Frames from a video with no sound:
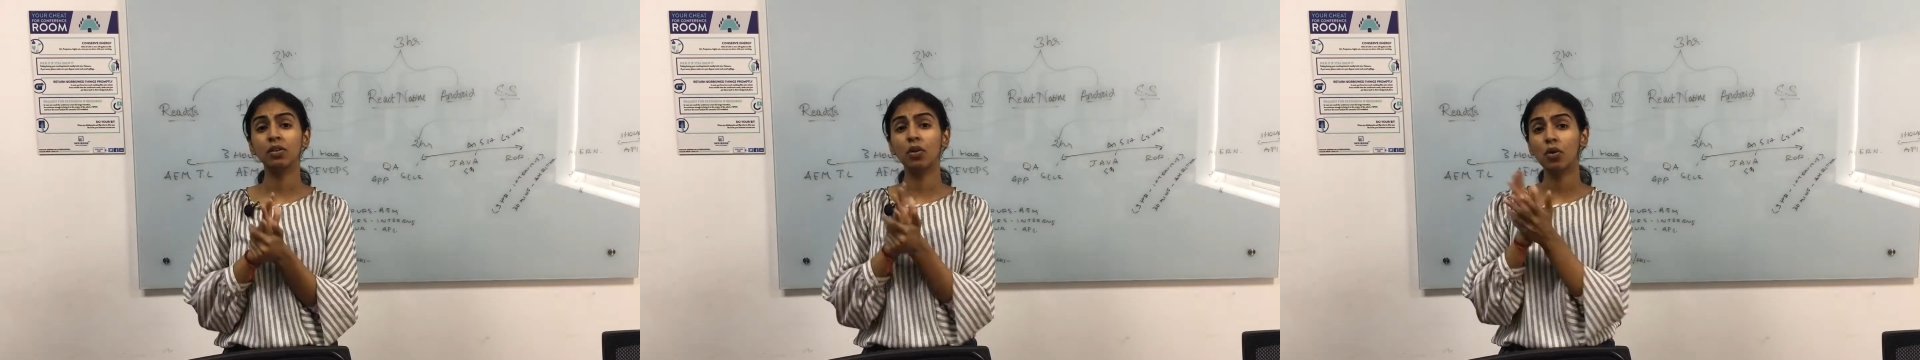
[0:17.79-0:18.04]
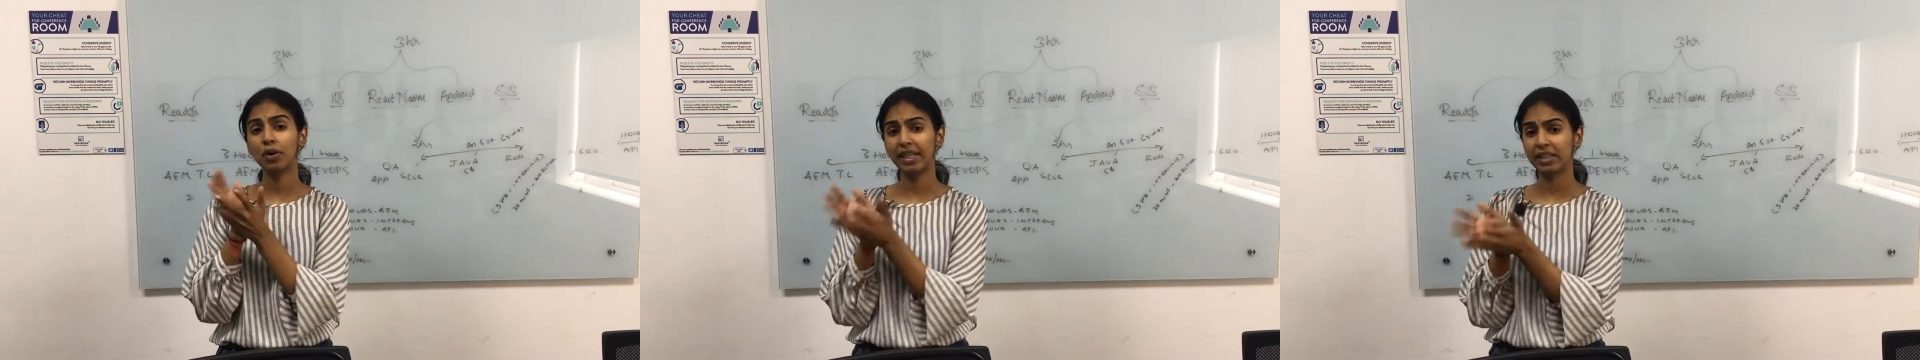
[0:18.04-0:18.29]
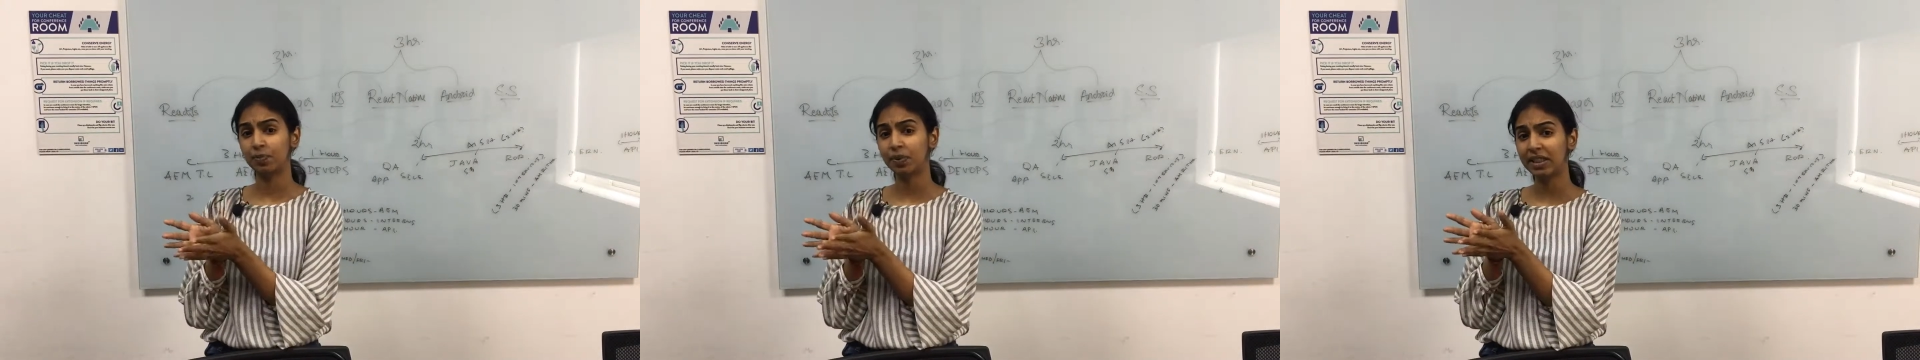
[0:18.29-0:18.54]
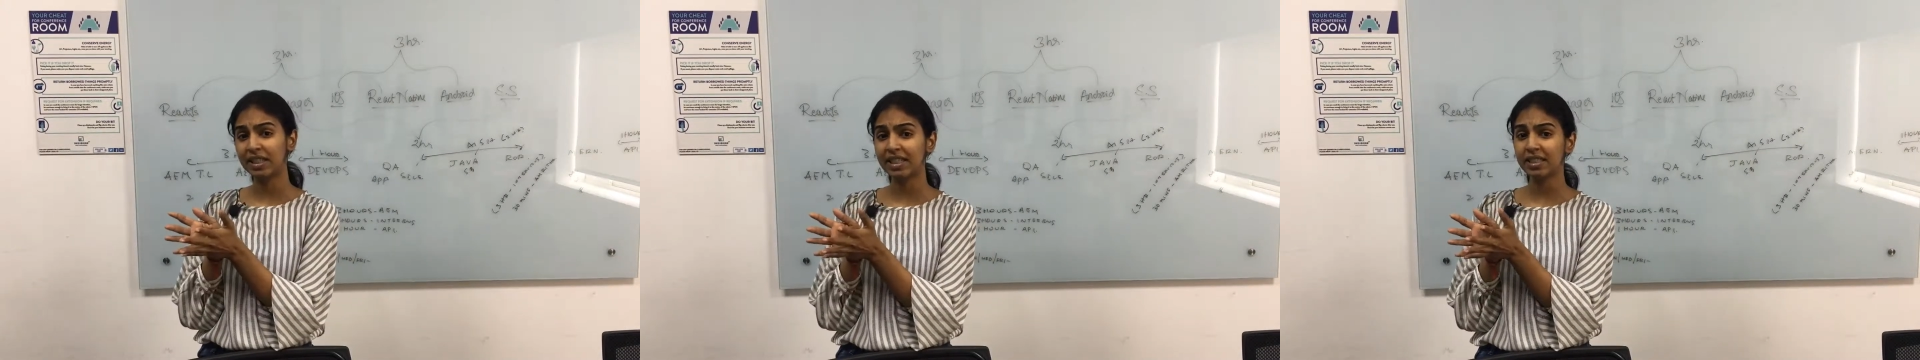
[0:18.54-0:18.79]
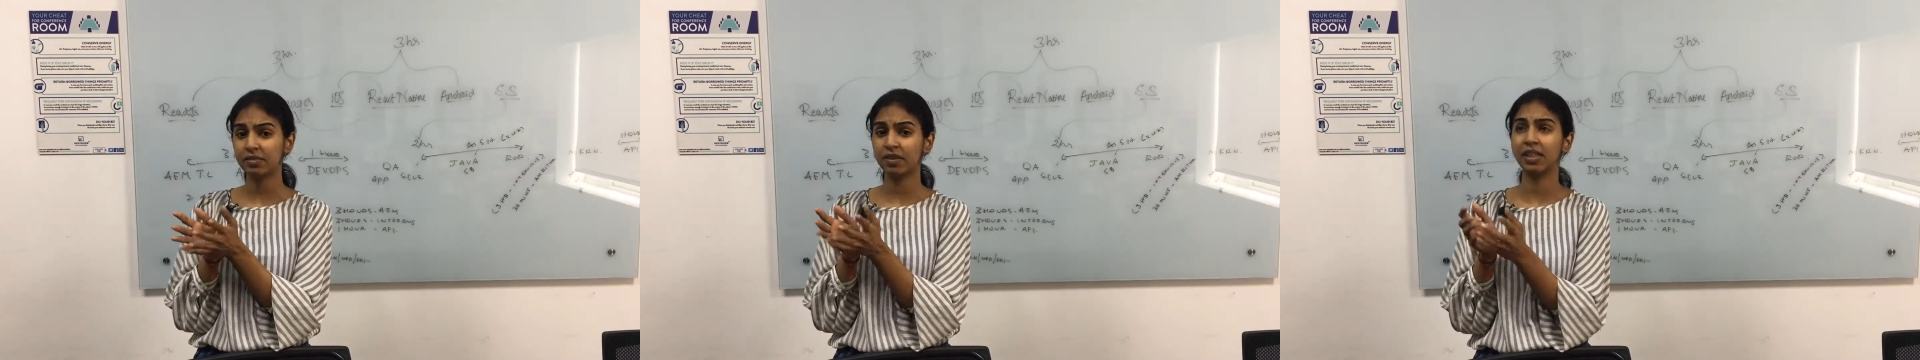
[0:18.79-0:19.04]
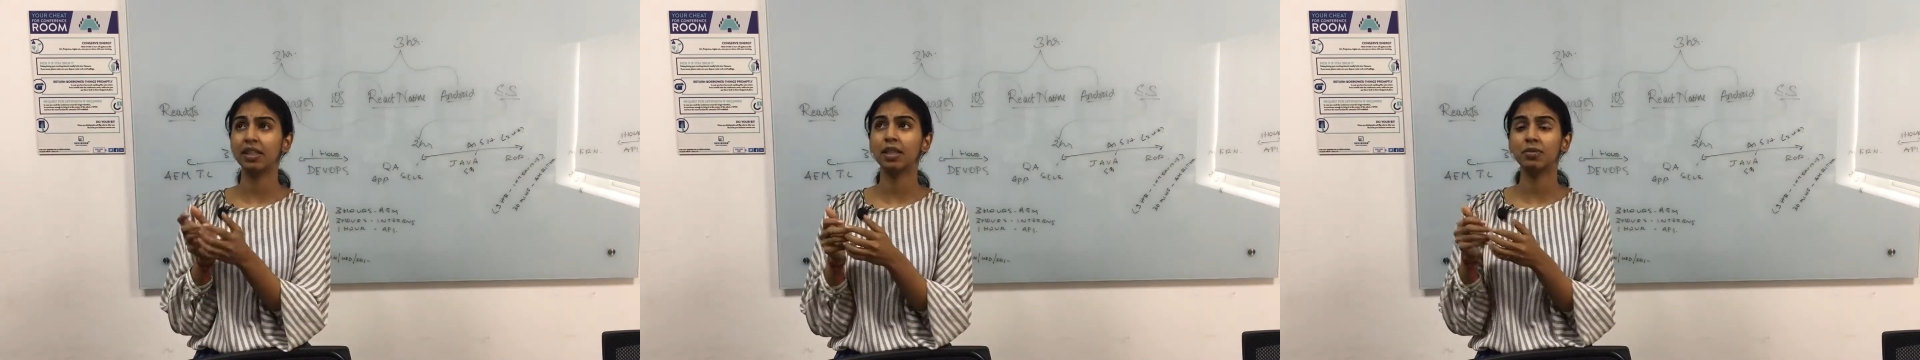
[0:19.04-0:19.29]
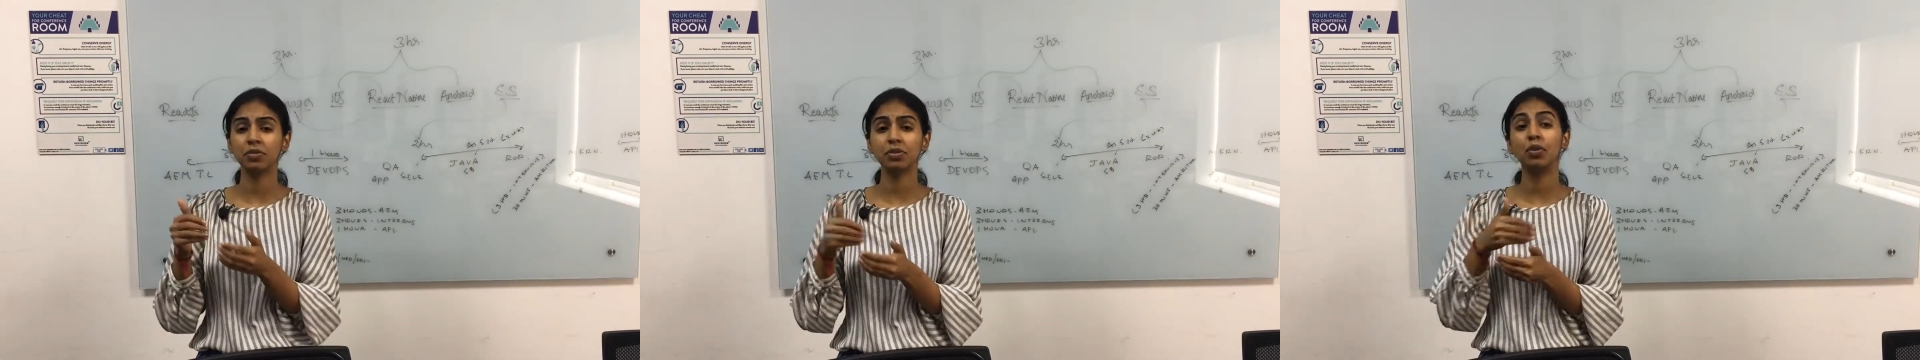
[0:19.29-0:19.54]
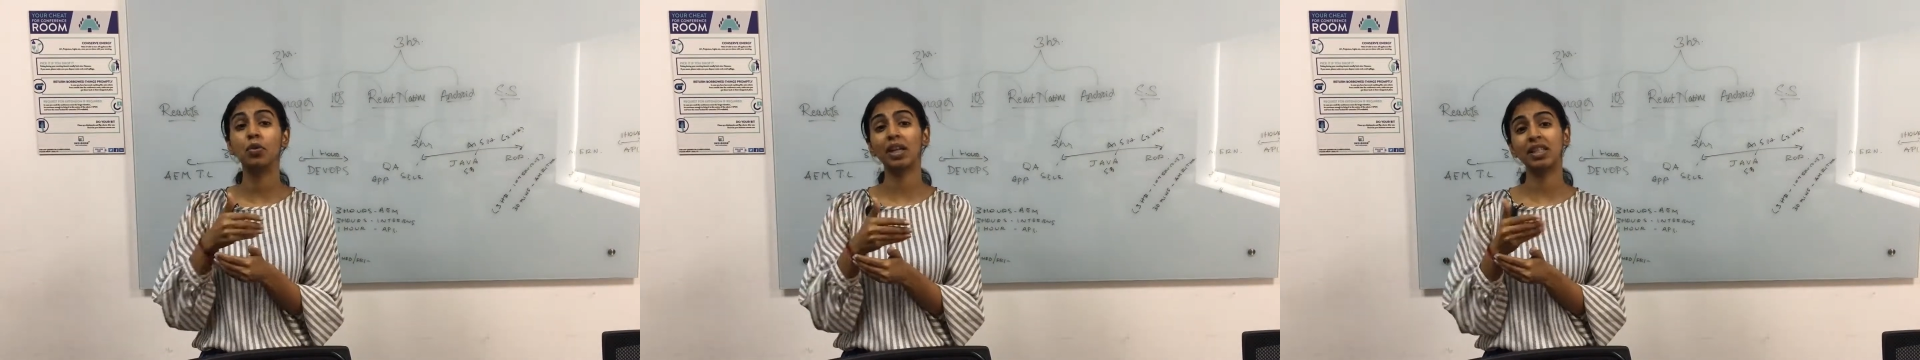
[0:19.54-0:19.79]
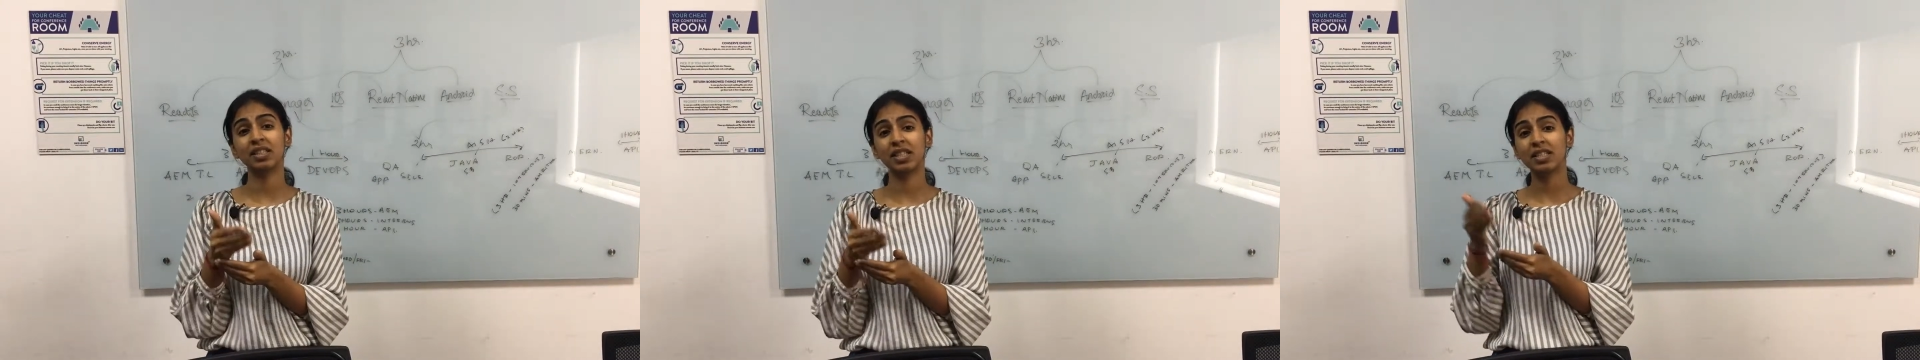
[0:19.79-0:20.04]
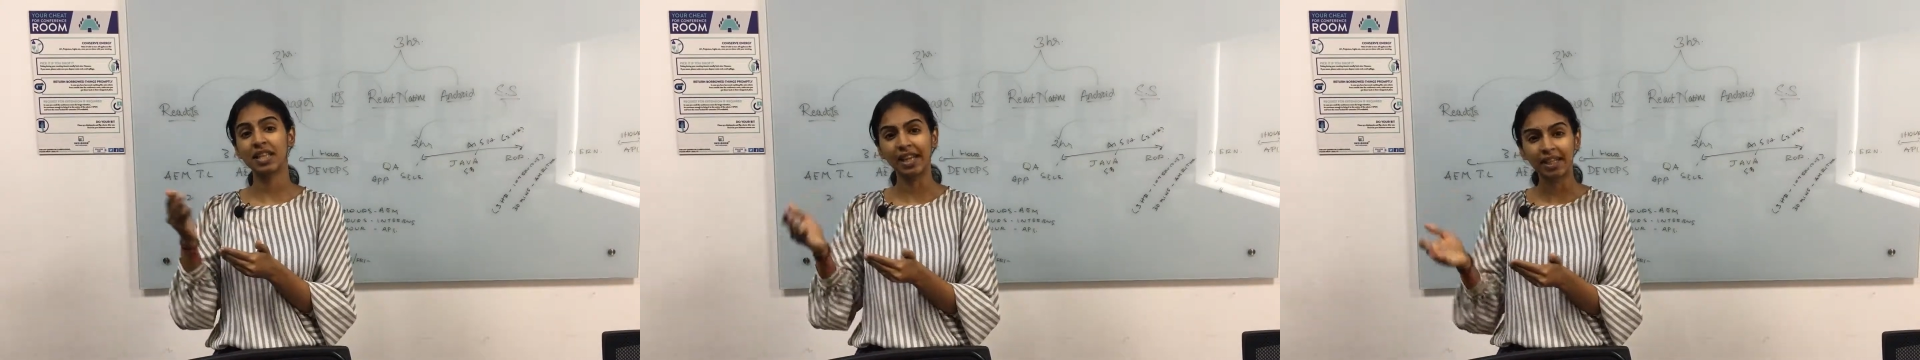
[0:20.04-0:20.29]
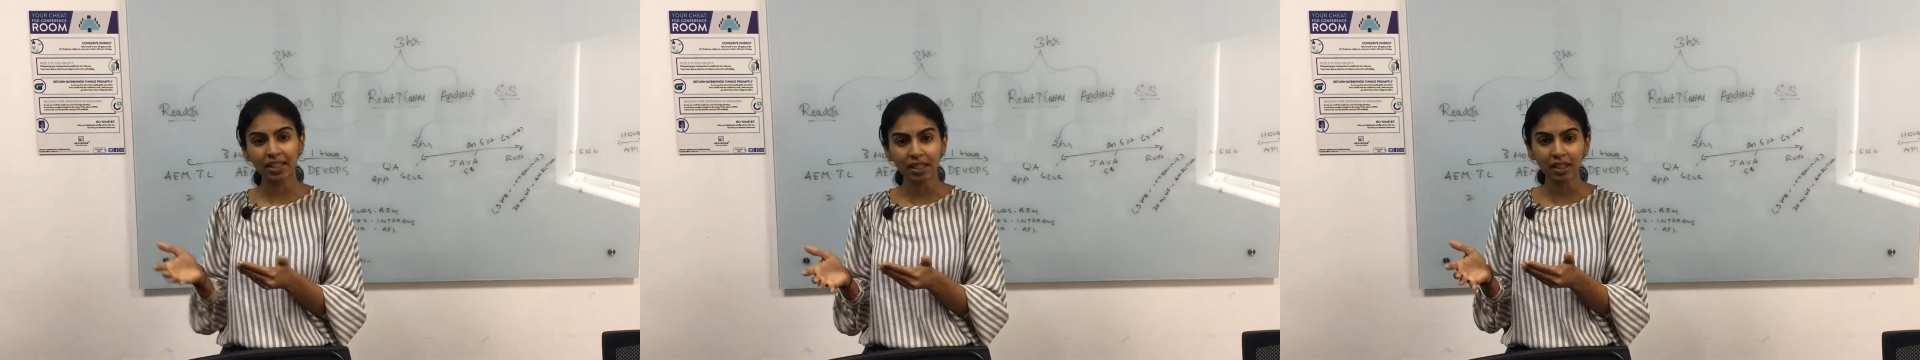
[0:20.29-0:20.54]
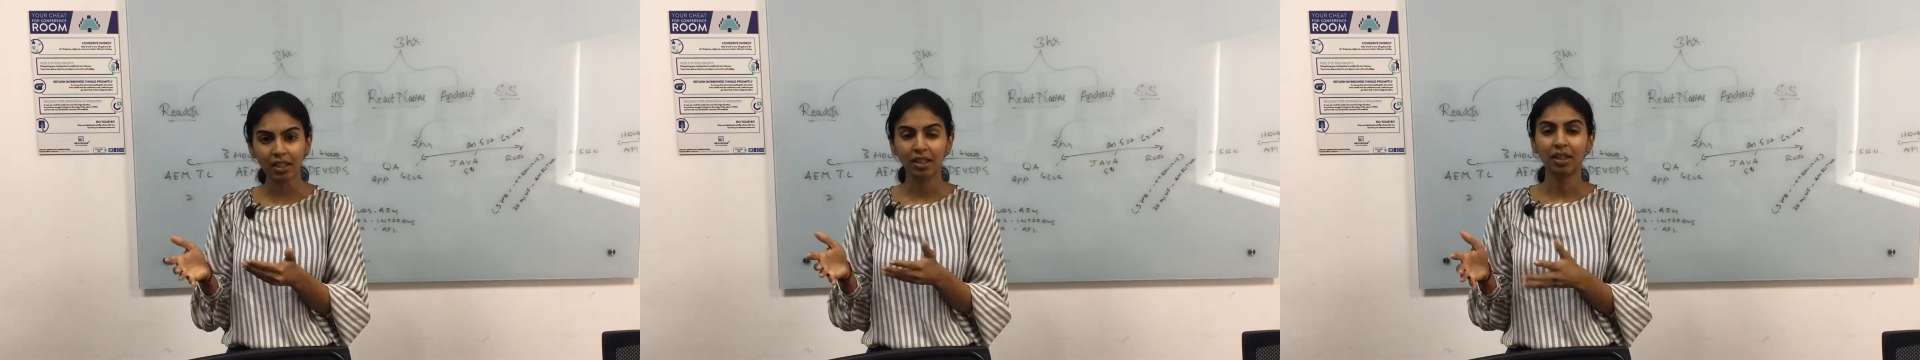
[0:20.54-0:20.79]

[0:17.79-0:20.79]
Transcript: core expertise when it comes to the whole HR cycle.